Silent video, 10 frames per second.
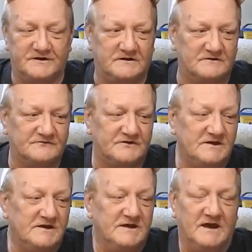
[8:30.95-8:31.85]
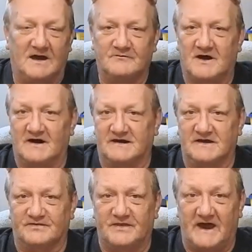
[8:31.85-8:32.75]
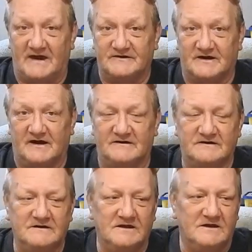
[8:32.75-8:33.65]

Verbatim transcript: years. I've got to get that done.